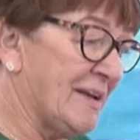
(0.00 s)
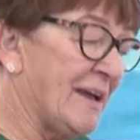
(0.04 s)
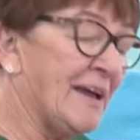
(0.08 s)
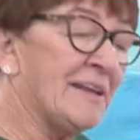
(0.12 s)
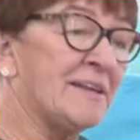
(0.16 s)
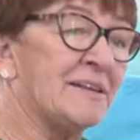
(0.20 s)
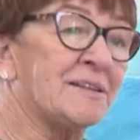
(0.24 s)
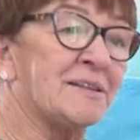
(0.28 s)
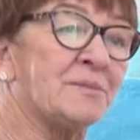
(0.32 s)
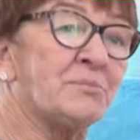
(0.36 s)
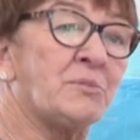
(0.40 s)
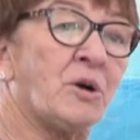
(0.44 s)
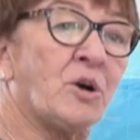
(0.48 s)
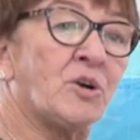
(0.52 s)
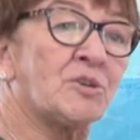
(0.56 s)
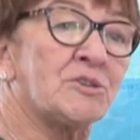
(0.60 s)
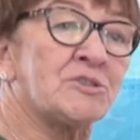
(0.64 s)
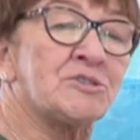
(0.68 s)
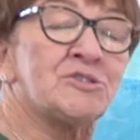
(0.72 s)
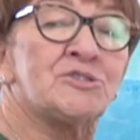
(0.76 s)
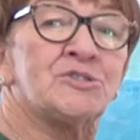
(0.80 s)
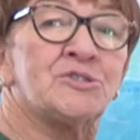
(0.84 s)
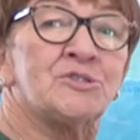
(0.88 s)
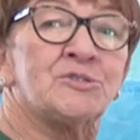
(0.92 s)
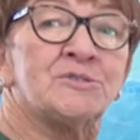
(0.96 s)
And in the
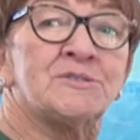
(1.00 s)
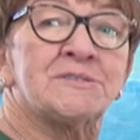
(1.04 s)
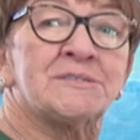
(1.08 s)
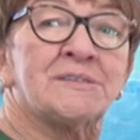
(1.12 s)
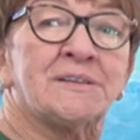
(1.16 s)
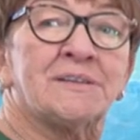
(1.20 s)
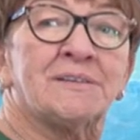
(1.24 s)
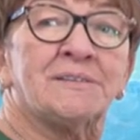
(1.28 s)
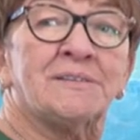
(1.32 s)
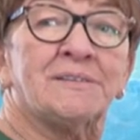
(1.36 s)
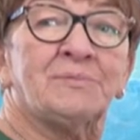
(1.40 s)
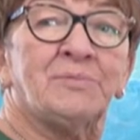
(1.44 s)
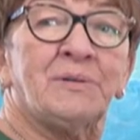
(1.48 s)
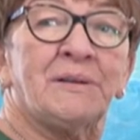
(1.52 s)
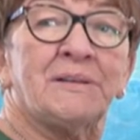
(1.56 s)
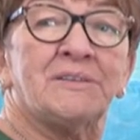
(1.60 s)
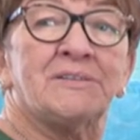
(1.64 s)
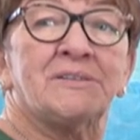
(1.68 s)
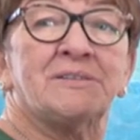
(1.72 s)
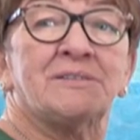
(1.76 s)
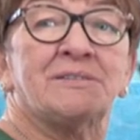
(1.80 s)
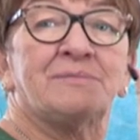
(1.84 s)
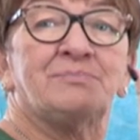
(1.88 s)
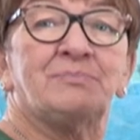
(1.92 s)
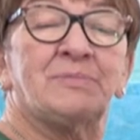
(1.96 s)
morning, she used to,
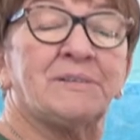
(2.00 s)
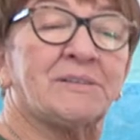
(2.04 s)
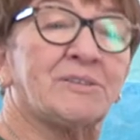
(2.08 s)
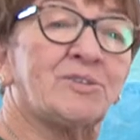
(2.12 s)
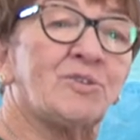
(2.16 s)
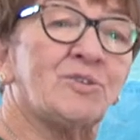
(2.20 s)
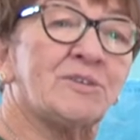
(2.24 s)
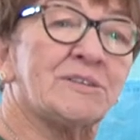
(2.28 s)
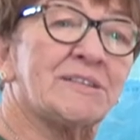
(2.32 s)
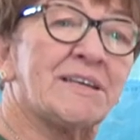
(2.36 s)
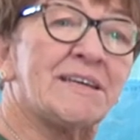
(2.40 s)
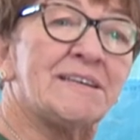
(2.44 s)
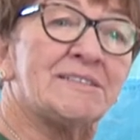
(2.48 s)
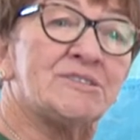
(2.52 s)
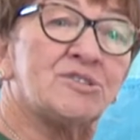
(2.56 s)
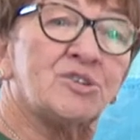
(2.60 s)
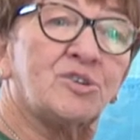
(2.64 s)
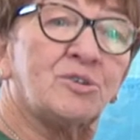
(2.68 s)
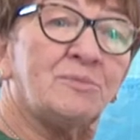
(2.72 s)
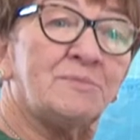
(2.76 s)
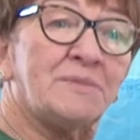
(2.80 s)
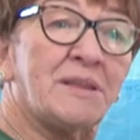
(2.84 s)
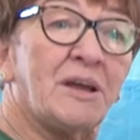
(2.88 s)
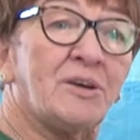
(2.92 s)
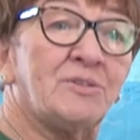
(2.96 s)
when kids
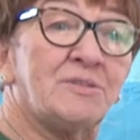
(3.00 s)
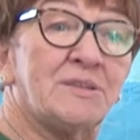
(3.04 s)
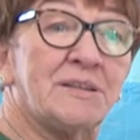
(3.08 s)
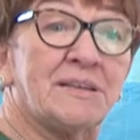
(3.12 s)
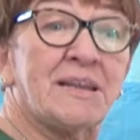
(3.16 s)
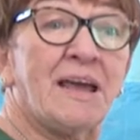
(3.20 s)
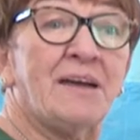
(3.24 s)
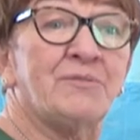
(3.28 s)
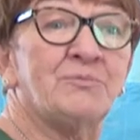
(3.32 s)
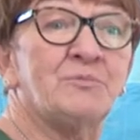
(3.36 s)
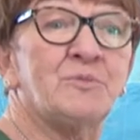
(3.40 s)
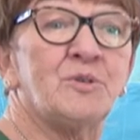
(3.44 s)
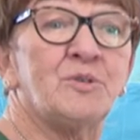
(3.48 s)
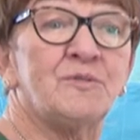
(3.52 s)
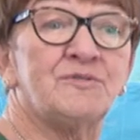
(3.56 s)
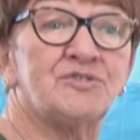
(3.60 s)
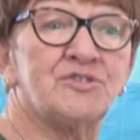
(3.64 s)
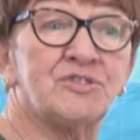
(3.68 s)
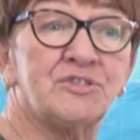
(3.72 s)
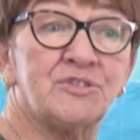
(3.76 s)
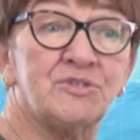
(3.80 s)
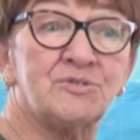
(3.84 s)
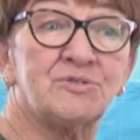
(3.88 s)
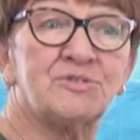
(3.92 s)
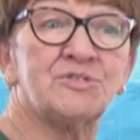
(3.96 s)
would come down, they'd have moved,
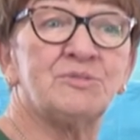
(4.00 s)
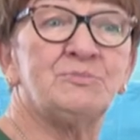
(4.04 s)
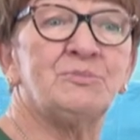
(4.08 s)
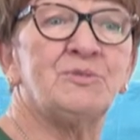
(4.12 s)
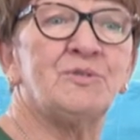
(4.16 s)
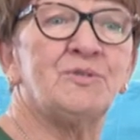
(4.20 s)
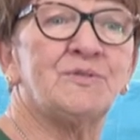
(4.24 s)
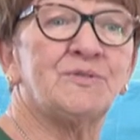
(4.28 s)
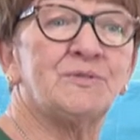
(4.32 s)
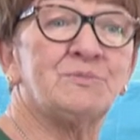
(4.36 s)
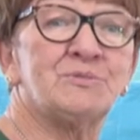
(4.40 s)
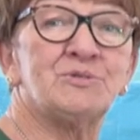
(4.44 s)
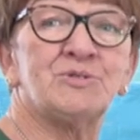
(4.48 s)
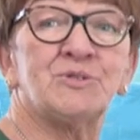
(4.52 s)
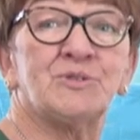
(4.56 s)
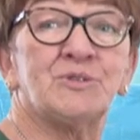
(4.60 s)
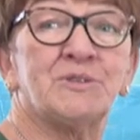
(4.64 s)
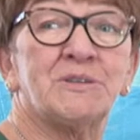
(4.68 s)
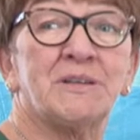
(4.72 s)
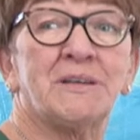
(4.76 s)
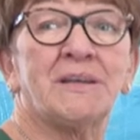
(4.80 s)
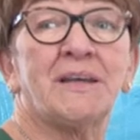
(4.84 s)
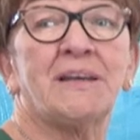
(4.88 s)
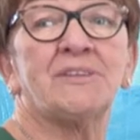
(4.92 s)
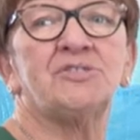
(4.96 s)
she used to move them
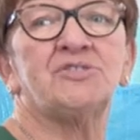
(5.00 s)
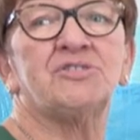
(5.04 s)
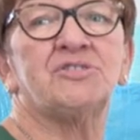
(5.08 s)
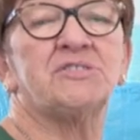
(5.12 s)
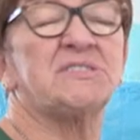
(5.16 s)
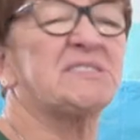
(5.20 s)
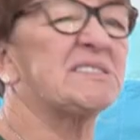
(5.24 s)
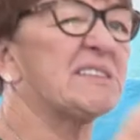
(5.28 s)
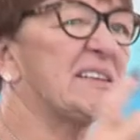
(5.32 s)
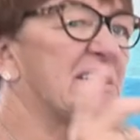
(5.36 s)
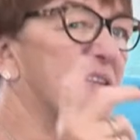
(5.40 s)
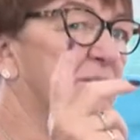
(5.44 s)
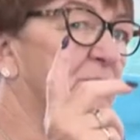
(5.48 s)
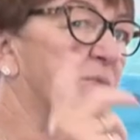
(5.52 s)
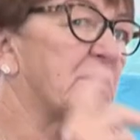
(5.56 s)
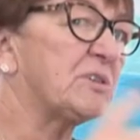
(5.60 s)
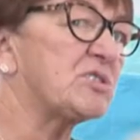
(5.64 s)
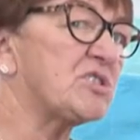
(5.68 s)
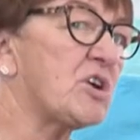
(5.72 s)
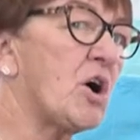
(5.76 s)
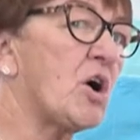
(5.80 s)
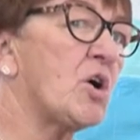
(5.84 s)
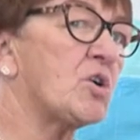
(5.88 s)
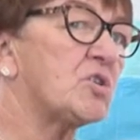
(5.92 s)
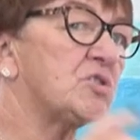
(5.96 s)
during the night. She'd say they were
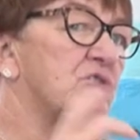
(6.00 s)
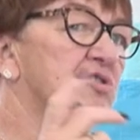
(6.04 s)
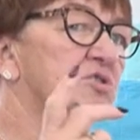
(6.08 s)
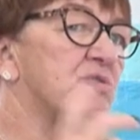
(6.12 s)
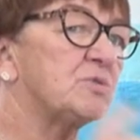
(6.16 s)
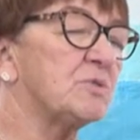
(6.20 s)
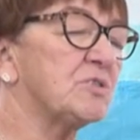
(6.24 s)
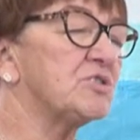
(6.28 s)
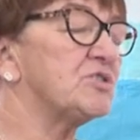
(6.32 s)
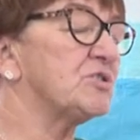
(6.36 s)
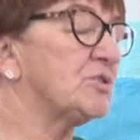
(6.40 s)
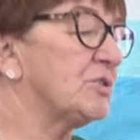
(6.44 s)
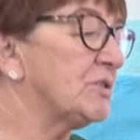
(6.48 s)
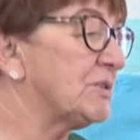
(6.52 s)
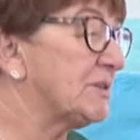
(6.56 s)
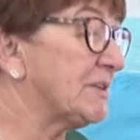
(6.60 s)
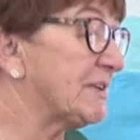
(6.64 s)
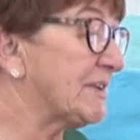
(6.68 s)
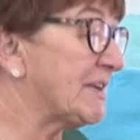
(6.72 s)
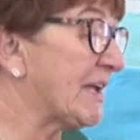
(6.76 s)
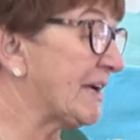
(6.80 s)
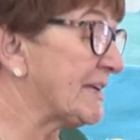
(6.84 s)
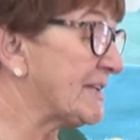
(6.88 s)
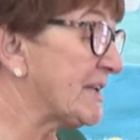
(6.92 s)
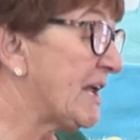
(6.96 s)
talking to her during
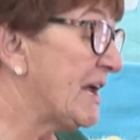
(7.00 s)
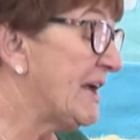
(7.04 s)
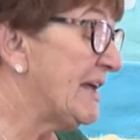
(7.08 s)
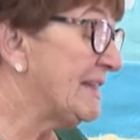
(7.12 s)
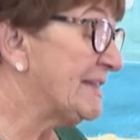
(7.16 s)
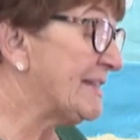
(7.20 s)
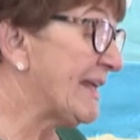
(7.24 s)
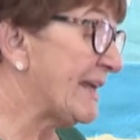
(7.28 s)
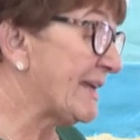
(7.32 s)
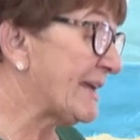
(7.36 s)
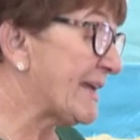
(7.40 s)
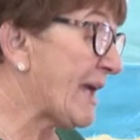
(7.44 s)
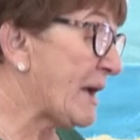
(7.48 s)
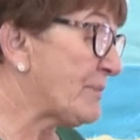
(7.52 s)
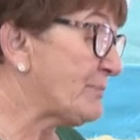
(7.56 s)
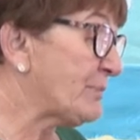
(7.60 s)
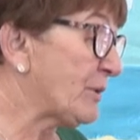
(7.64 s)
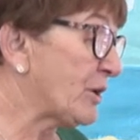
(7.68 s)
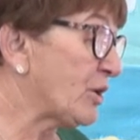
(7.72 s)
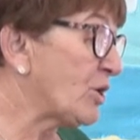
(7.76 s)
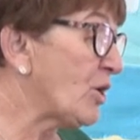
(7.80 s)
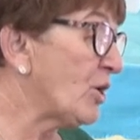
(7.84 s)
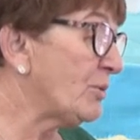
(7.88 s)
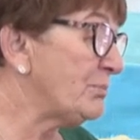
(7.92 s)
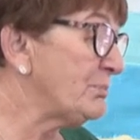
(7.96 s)
the night. They kept
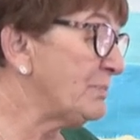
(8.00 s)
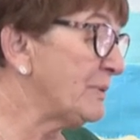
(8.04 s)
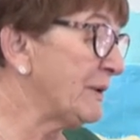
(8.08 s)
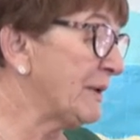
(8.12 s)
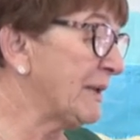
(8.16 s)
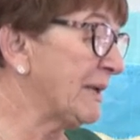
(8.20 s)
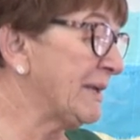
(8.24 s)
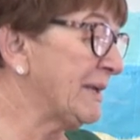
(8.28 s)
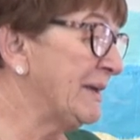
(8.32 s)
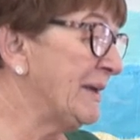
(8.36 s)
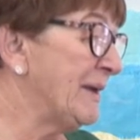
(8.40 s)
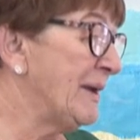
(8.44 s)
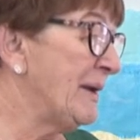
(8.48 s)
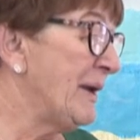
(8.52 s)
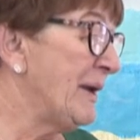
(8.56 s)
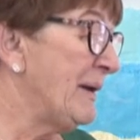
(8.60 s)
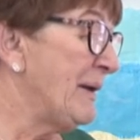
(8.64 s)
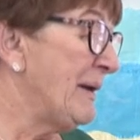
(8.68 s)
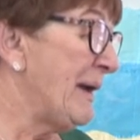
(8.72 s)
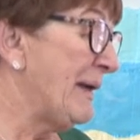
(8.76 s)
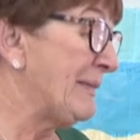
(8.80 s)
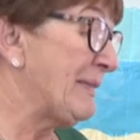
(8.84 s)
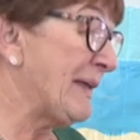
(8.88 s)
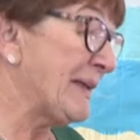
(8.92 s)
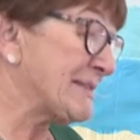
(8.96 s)
her company.
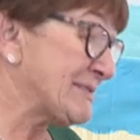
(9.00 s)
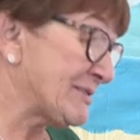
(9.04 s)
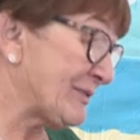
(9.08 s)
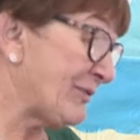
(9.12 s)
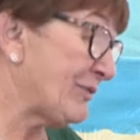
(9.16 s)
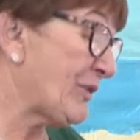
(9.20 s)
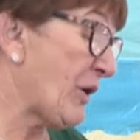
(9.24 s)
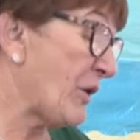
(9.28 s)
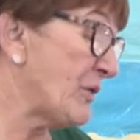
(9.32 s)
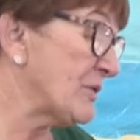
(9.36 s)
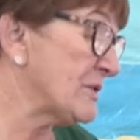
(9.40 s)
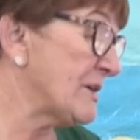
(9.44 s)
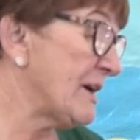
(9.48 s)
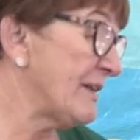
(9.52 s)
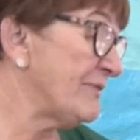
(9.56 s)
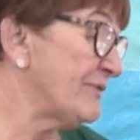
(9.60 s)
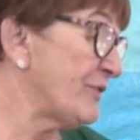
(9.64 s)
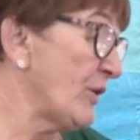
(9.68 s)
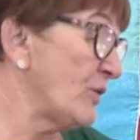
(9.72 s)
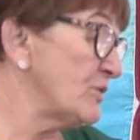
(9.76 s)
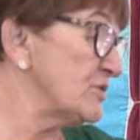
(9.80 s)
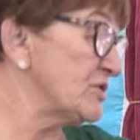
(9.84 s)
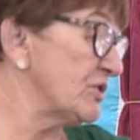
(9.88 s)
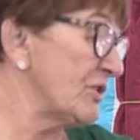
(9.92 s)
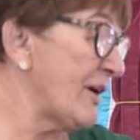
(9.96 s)
And that's a
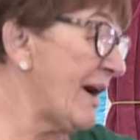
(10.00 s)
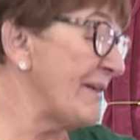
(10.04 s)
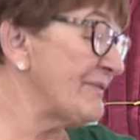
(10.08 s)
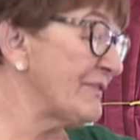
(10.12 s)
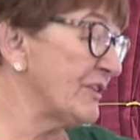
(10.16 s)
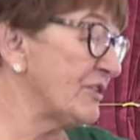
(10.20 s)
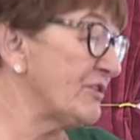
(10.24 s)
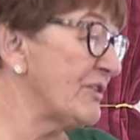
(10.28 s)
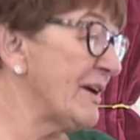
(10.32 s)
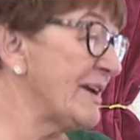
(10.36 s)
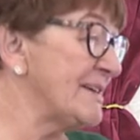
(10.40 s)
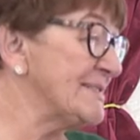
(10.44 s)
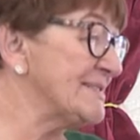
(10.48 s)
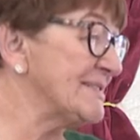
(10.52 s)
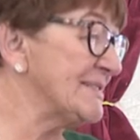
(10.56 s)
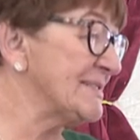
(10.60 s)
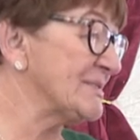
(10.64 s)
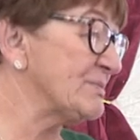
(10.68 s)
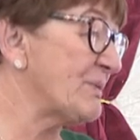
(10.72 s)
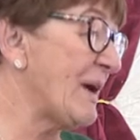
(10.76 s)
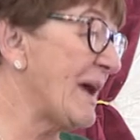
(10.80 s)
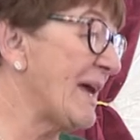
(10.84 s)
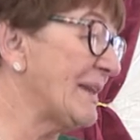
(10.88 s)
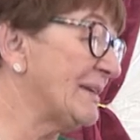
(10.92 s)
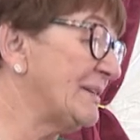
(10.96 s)
photograph of Grace
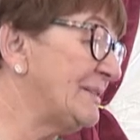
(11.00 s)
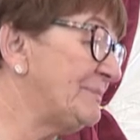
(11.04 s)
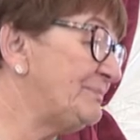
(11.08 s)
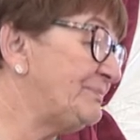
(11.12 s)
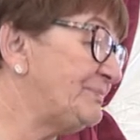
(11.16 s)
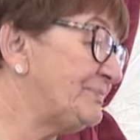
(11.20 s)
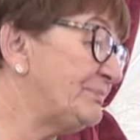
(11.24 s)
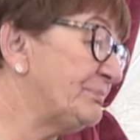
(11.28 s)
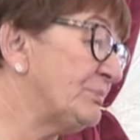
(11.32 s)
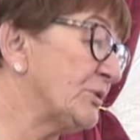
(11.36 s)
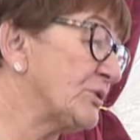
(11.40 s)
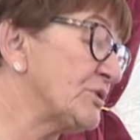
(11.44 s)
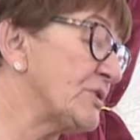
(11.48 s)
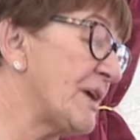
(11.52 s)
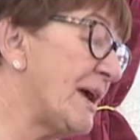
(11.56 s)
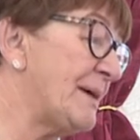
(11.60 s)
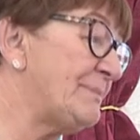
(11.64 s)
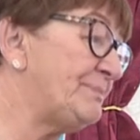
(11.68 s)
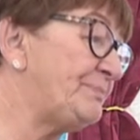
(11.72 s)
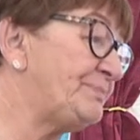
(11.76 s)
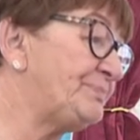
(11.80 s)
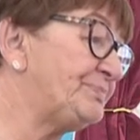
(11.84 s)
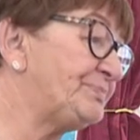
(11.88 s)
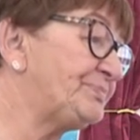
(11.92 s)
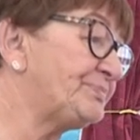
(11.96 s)
as well. But
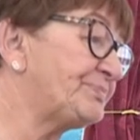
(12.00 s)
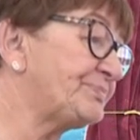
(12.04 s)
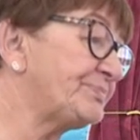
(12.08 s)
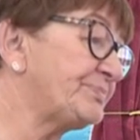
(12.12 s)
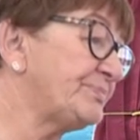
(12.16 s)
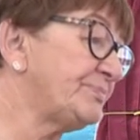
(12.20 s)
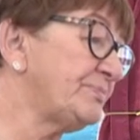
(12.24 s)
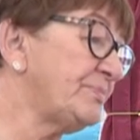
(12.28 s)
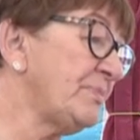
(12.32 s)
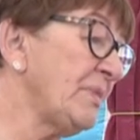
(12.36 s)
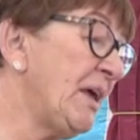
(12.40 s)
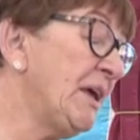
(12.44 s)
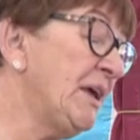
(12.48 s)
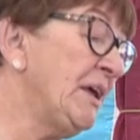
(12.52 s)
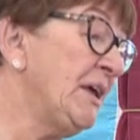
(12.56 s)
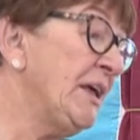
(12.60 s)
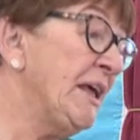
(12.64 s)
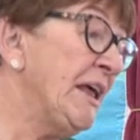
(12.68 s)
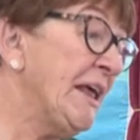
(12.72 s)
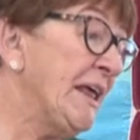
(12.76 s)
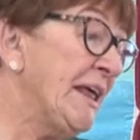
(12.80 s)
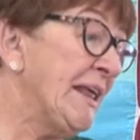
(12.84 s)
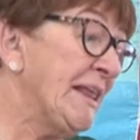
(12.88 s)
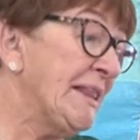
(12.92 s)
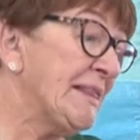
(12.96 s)

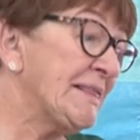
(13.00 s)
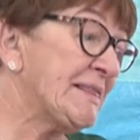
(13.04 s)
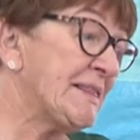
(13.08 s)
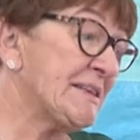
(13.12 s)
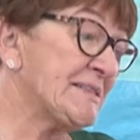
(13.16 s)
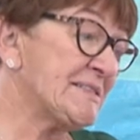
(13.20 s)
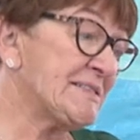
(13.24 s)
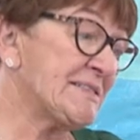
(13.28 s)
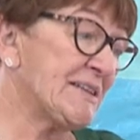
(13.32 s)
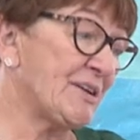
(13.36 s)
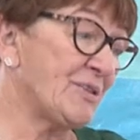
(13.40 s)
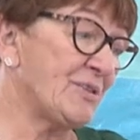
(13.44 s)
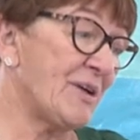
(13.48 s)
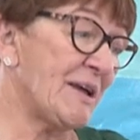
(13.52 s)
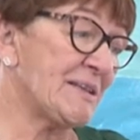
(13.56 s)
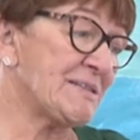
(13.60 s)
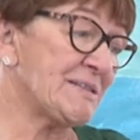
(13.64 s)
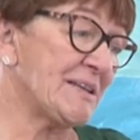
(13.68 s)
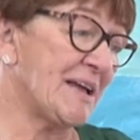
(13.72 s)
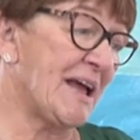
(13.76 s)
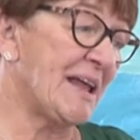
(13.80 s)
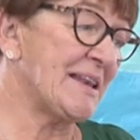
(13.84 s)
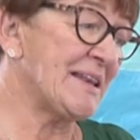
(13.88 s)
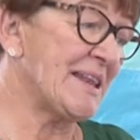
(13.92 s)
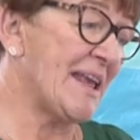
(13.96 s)
the cigarettes
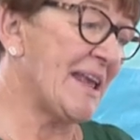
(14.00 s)
and